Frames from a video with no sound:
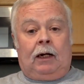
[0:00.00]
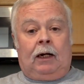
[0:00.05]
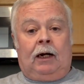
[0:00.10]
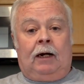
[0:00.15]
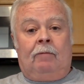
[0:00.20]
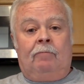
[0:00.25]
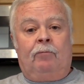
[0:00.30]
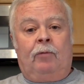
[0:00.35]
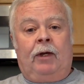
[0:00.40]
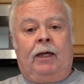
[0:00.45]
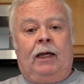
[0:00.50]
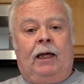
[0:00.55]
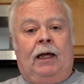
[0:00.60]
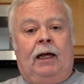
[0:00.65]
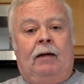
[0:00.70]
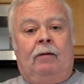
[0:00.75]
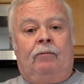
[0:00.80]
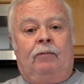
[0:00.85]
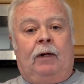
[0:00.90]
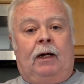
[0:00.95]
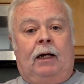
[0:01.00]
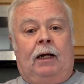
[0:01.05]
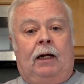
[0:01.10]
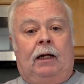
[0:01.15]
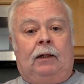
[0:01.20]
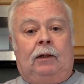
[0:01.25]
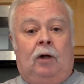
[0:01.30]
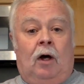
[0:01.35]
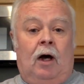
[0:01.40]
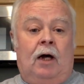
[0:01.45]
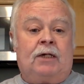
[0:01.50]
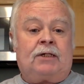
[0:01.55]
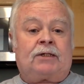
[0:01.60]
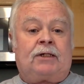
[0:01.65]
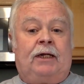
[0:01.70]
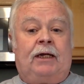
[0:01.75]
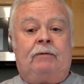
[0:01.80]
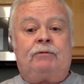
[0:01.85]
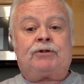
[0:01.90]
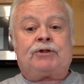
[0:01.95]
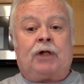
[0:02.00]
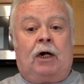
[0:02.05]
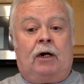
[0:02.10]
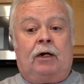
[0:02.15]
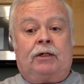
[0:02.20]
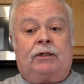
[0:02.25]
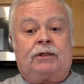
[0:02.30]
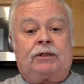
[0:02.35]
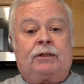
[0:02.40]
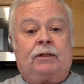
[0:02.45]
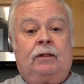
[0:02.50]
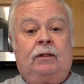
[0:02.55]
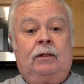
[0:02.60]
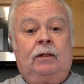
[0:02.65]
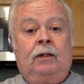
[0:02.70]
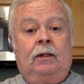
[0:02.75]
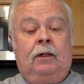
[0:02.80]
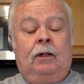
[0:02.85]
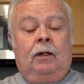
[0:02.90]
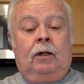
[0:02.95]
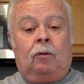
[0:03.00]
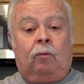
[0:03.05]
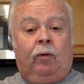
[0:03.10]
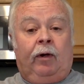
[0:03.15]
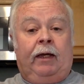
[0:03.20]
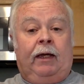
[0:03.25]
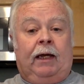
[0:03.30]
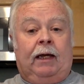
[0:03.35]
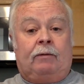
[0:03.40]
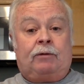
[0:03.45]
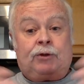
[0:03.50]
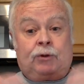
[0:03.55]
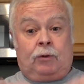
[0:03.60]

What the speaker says: We have long sleeve shirts, we have short